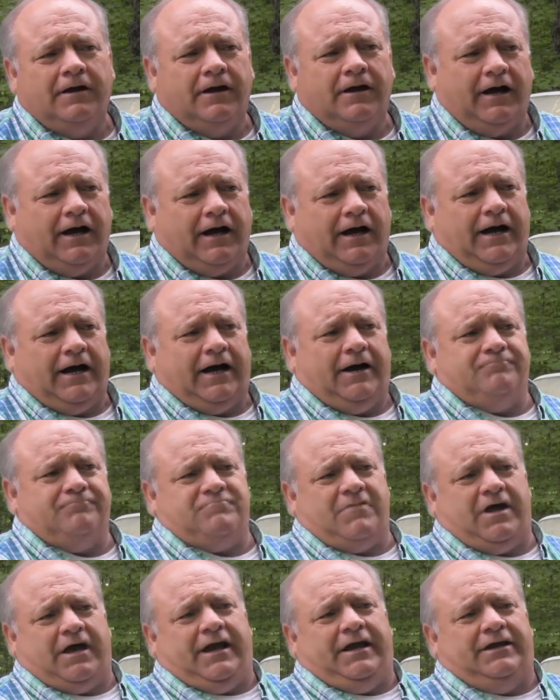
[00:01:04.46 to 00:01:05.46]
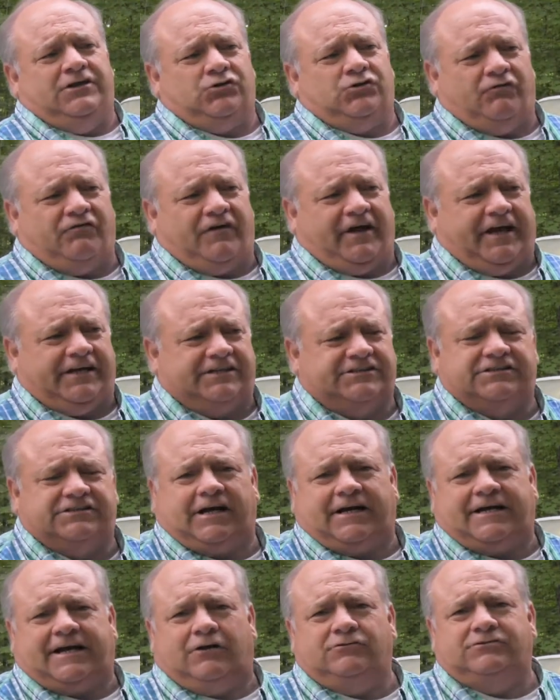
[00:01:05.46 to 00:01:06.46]
uh, and so if I get
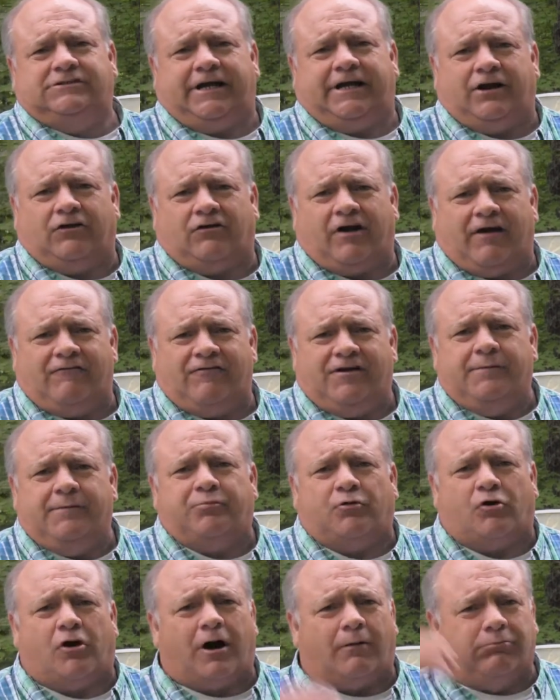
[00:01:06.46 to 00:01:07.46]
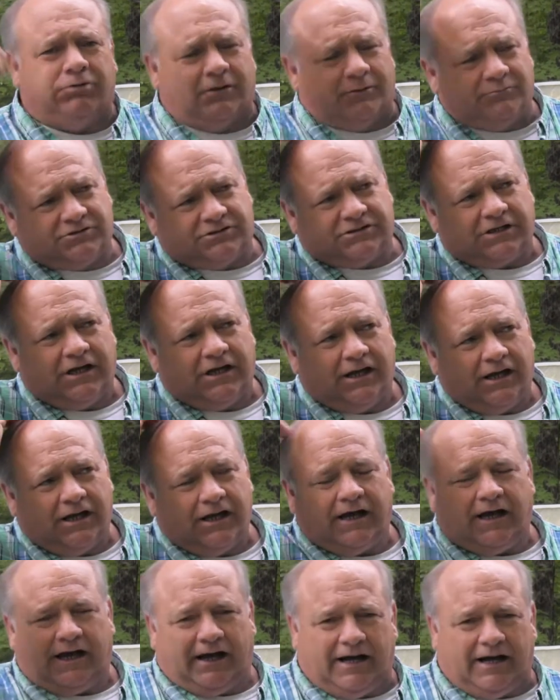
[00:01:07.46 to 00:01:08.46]
stuck out there or have any problems,
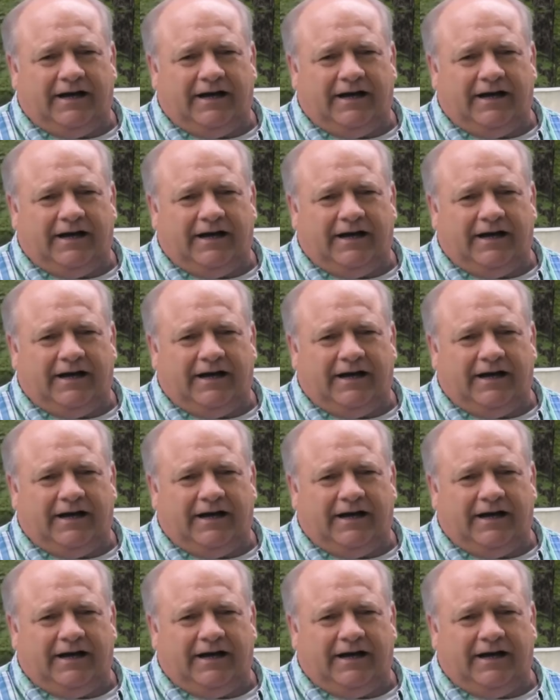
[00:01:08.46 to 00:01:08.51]
uh,